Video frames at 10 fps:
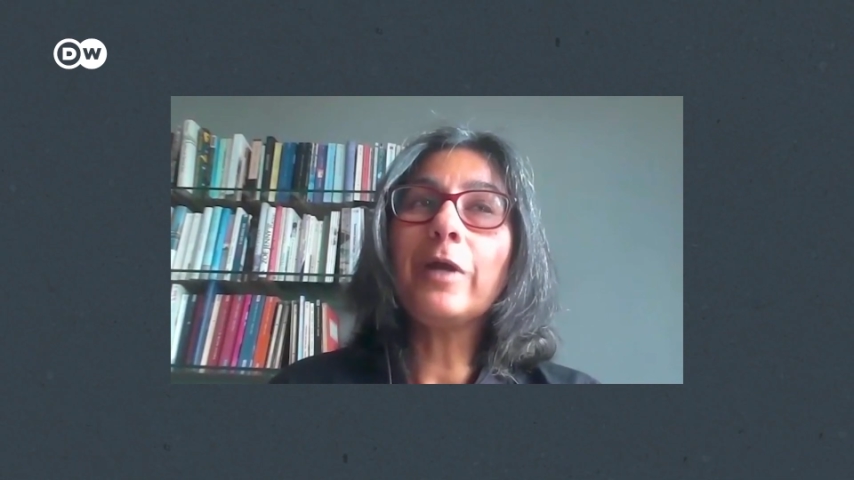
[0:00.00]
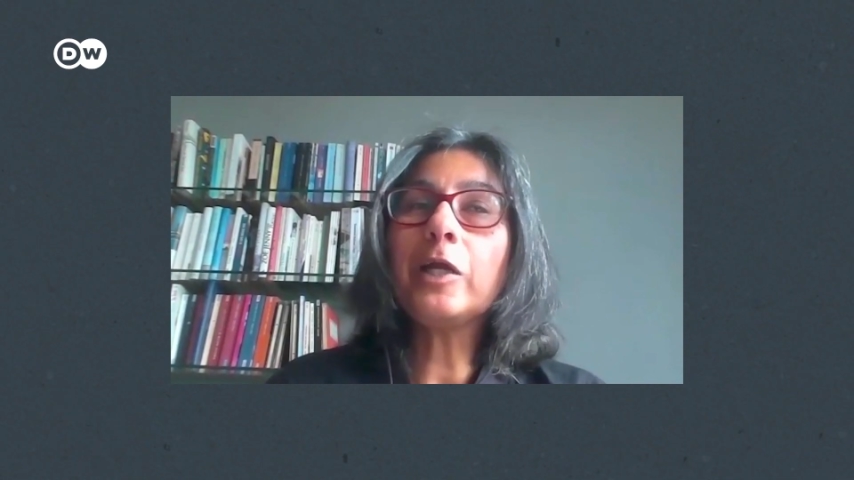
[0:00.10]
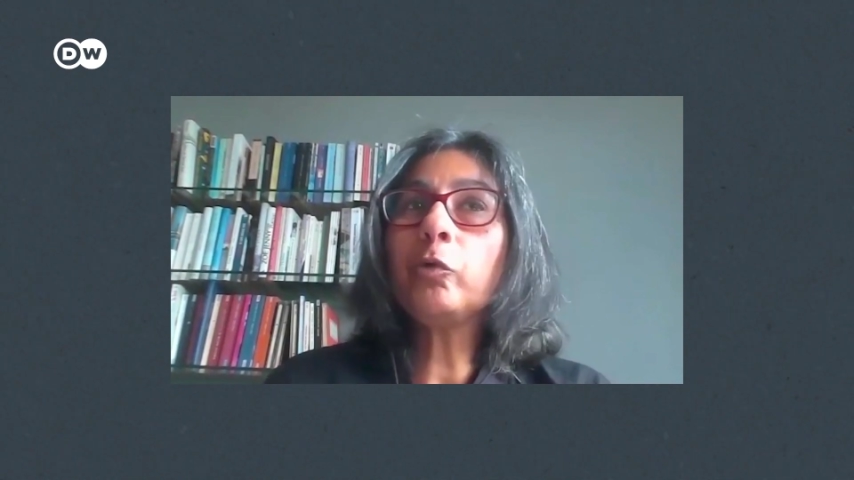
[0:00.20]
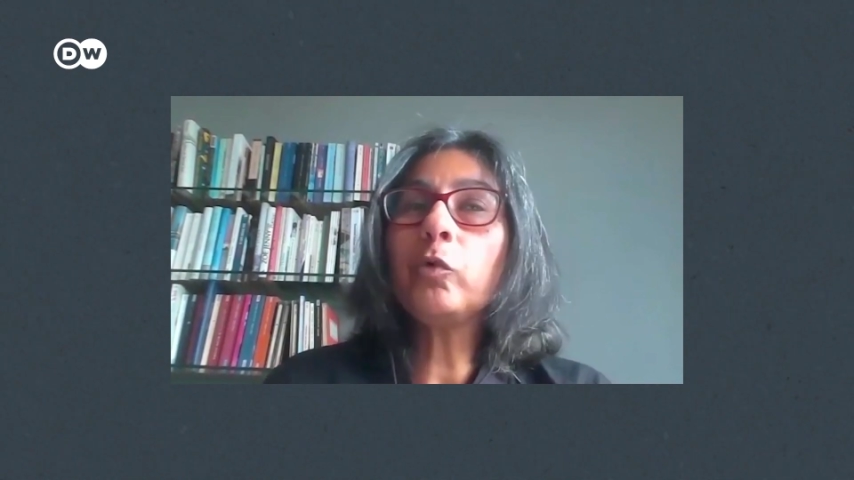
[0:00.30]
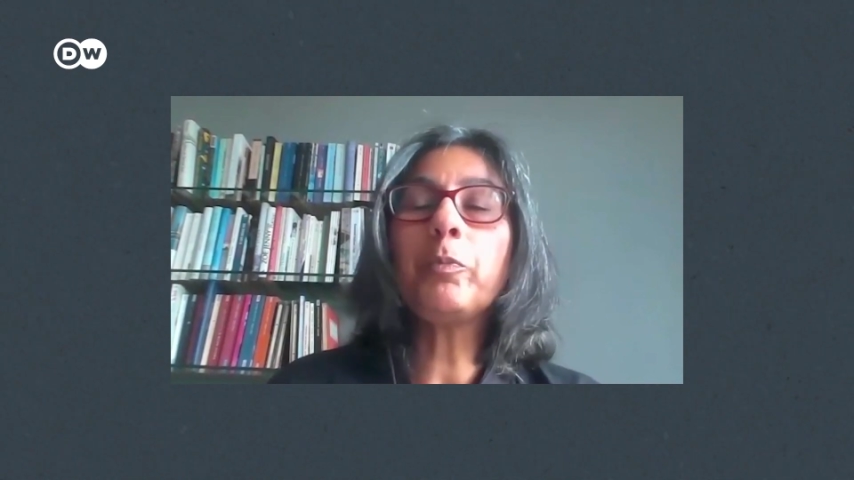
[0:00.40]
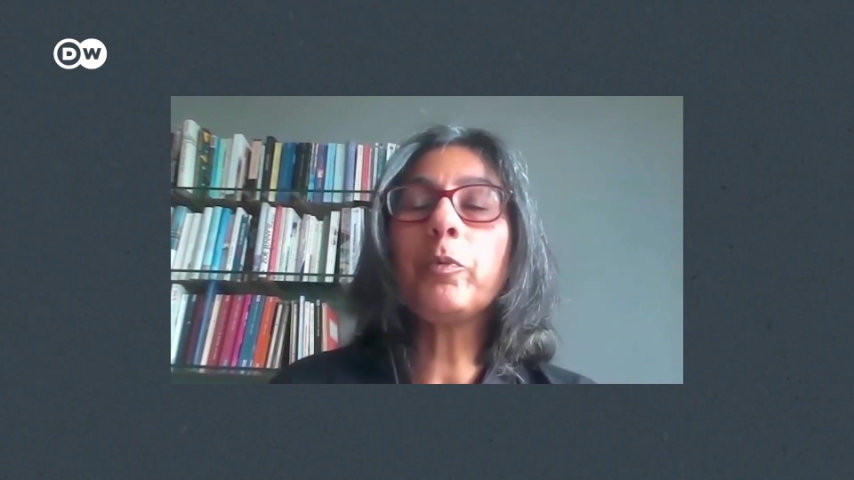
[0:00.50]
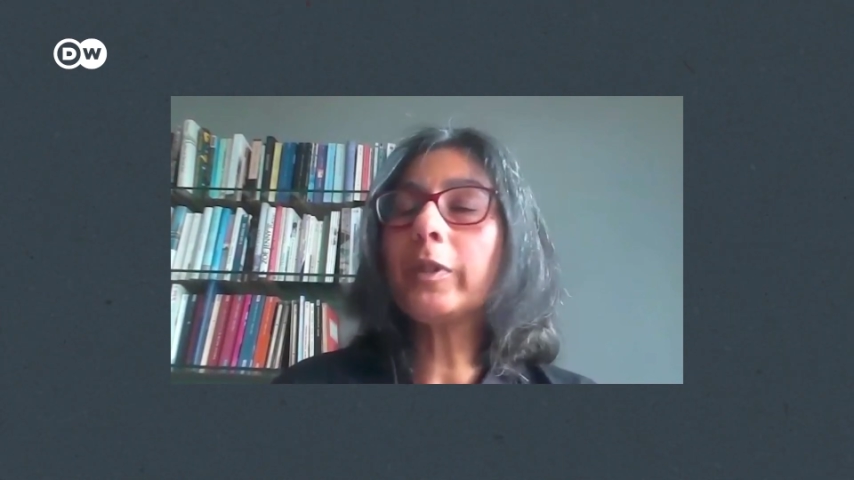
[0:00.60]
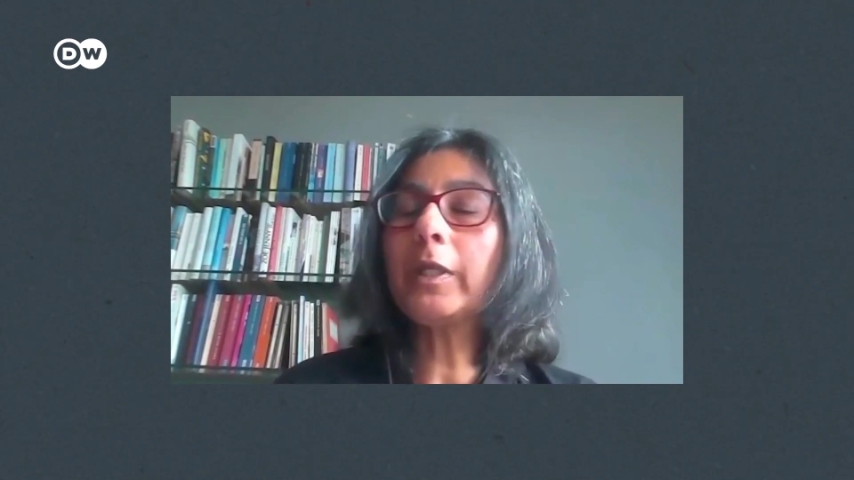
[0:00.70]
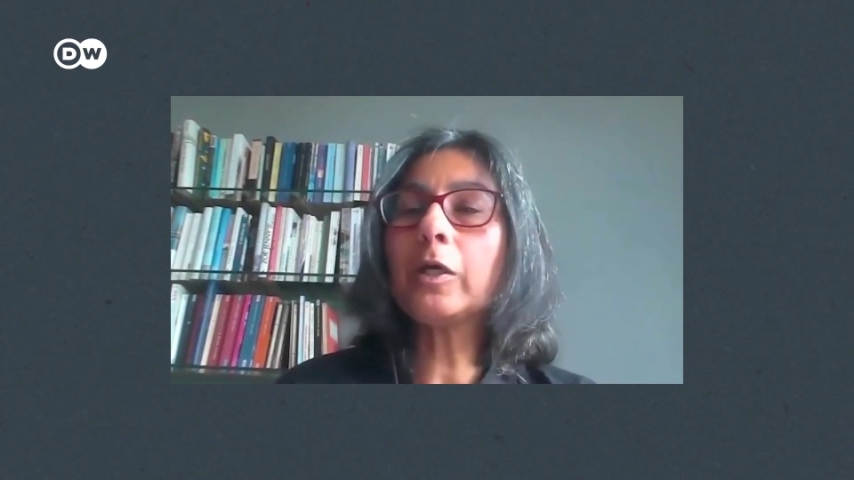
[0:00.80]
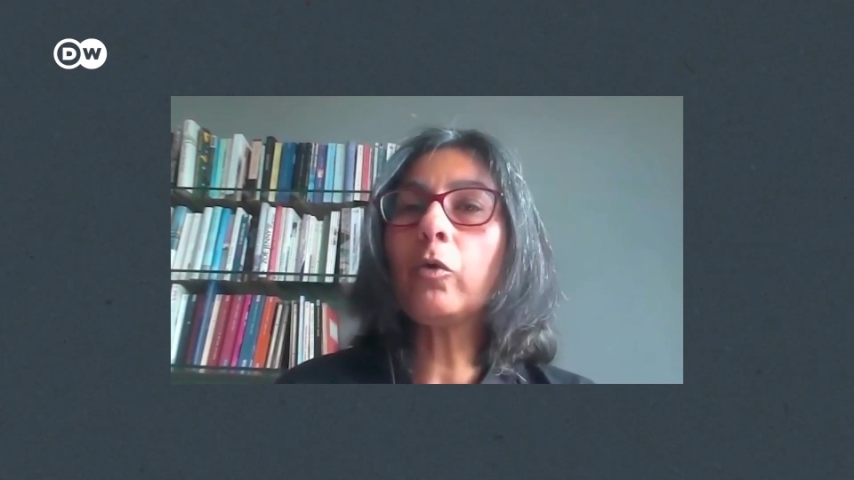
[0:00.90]
I, grew up with
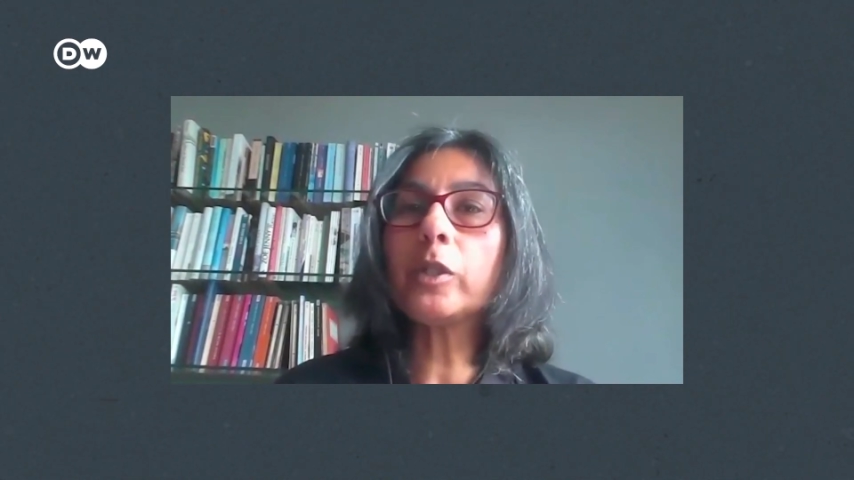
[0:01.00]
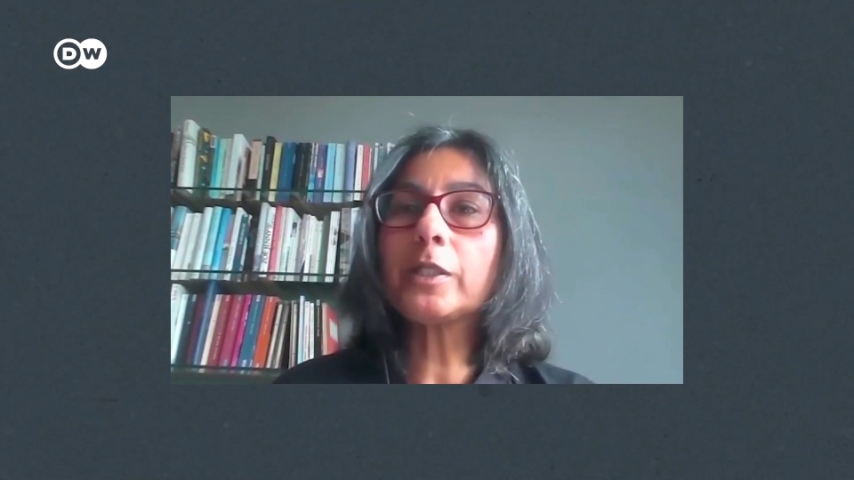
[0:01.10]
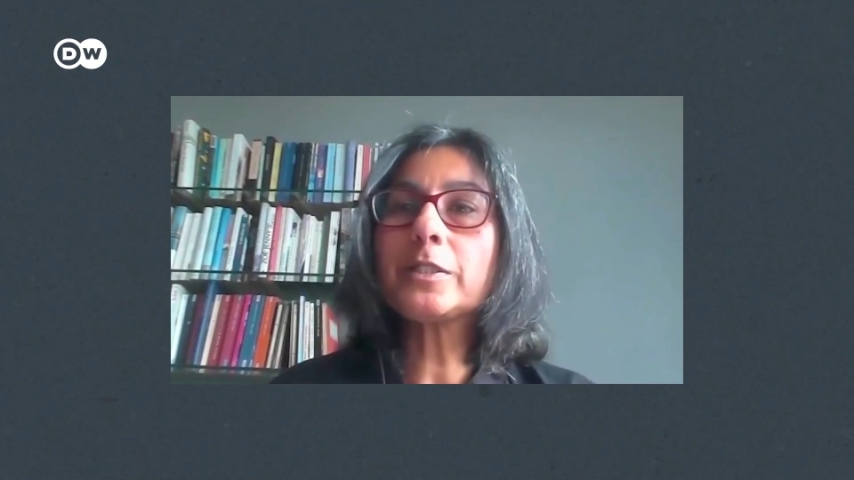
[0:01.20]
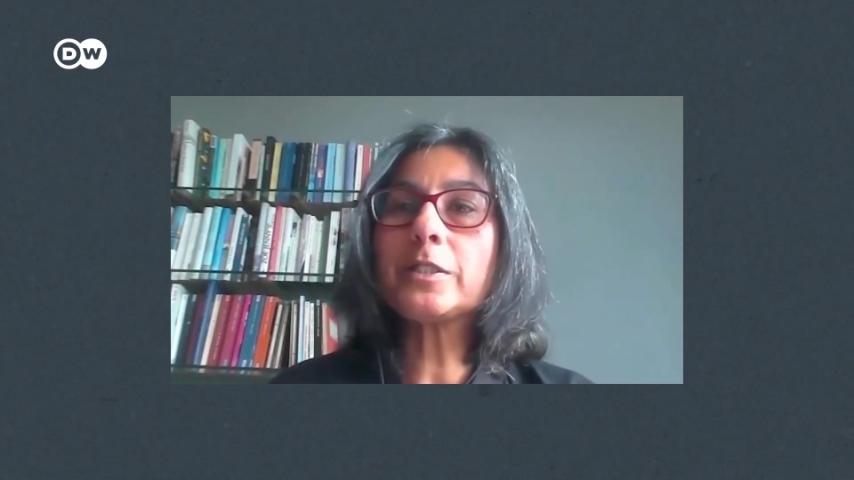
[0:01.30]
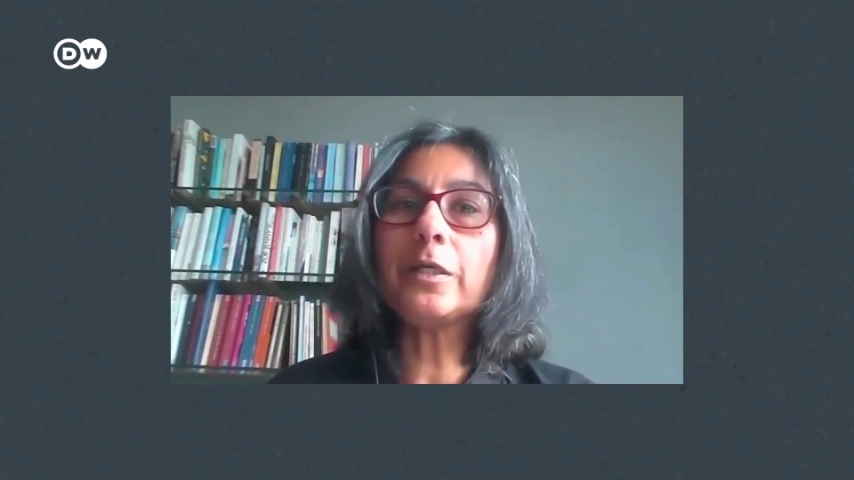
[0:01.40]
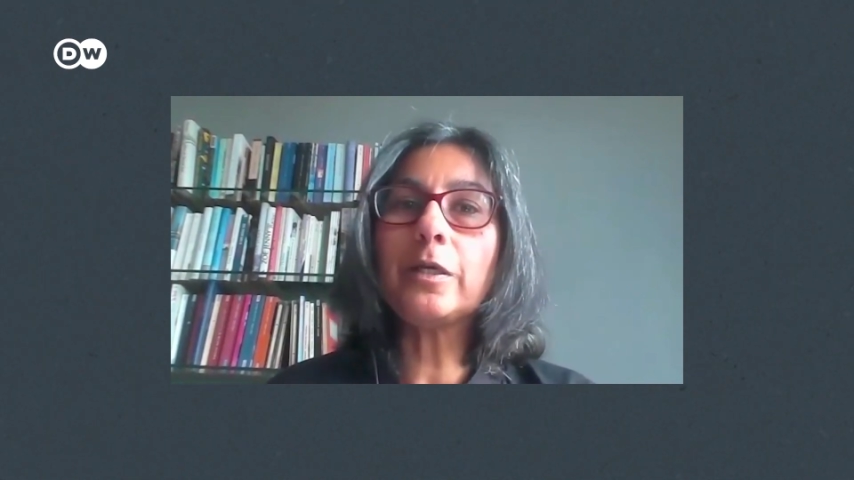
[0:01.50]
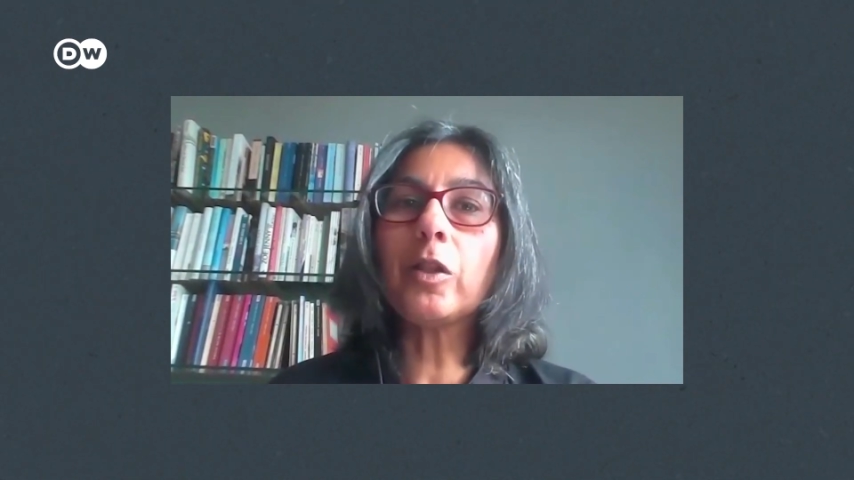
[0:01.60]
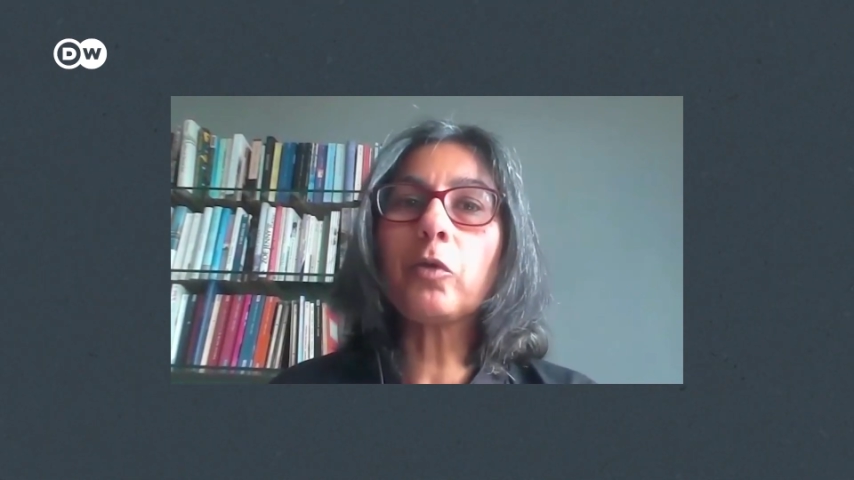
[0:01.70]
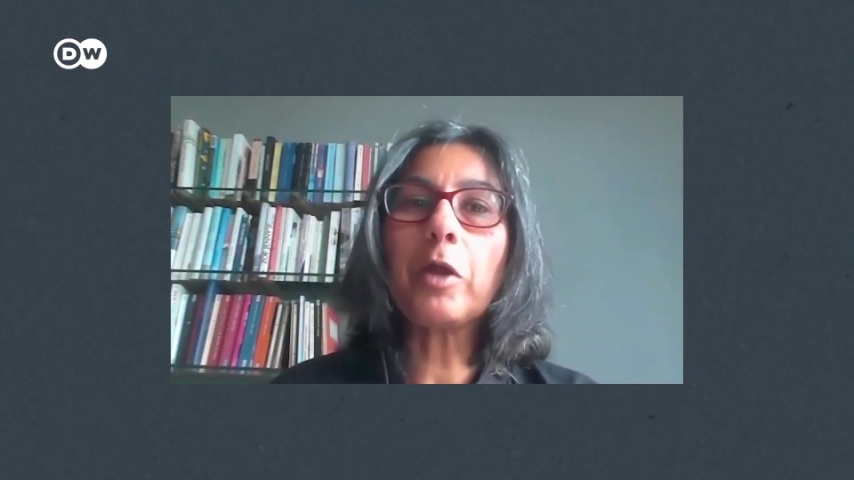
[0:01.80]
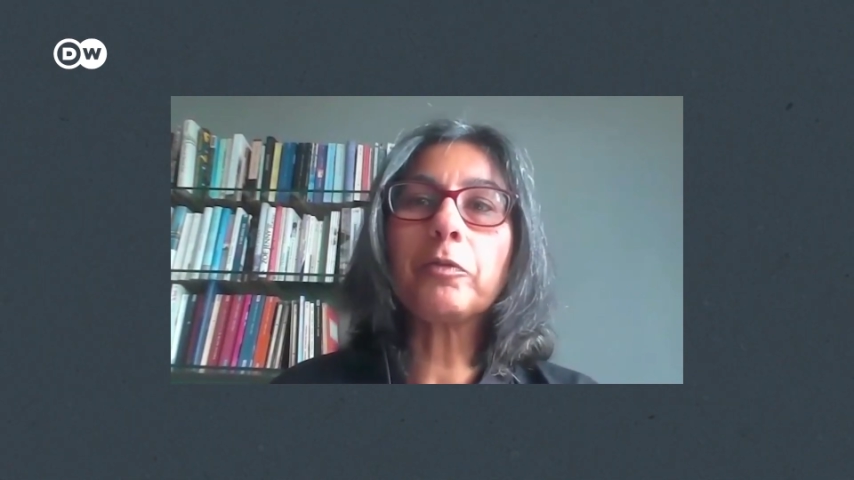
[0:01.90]
inequality all
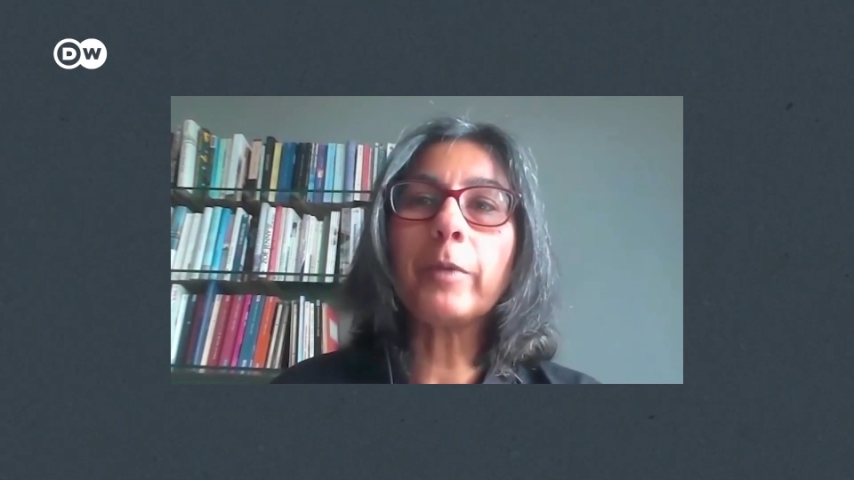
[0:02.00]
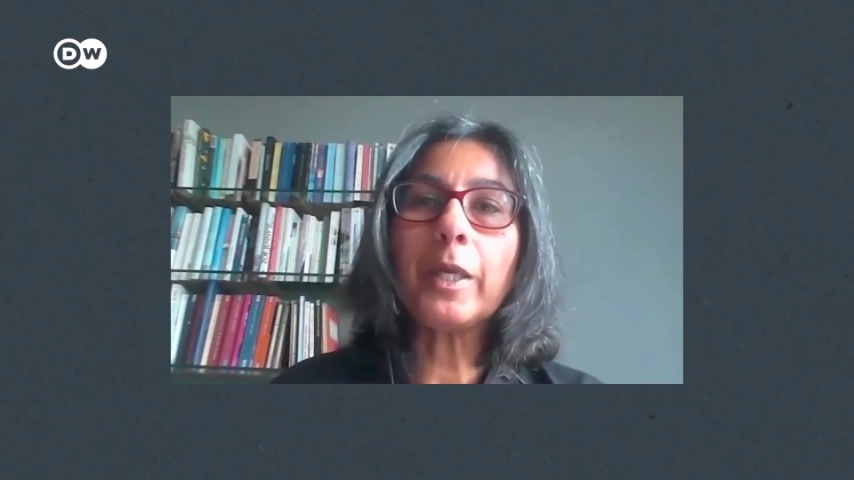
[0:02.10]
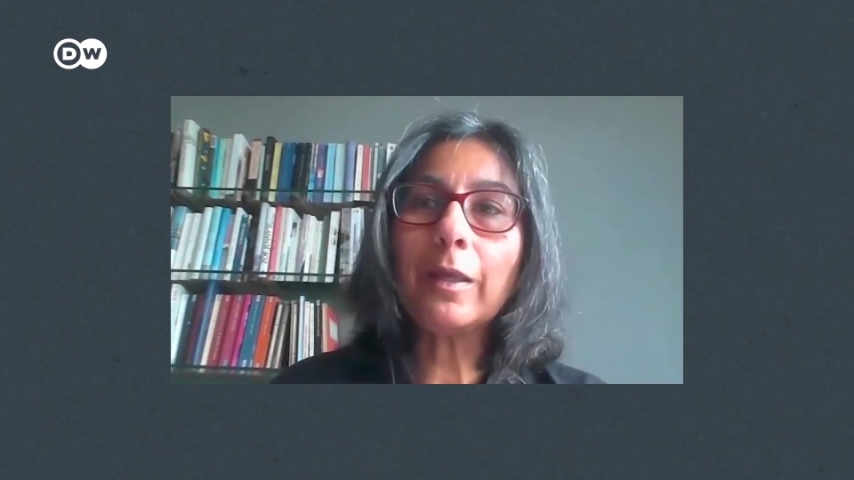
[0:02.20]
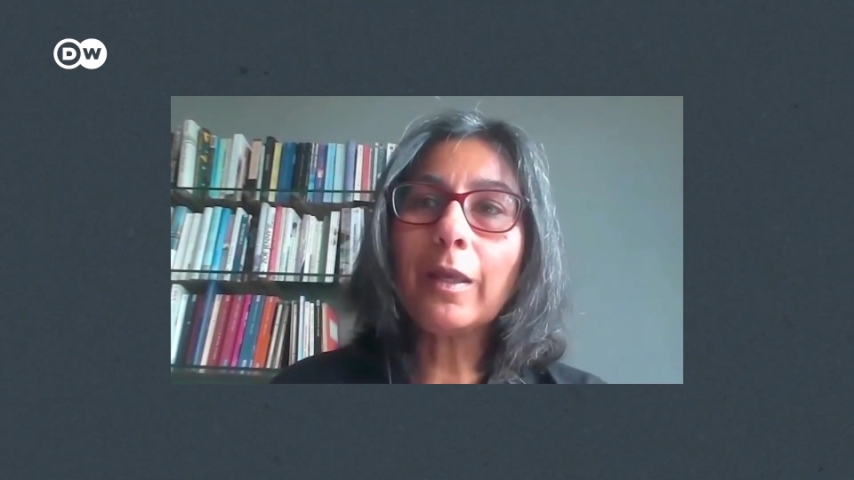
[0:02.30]
around me.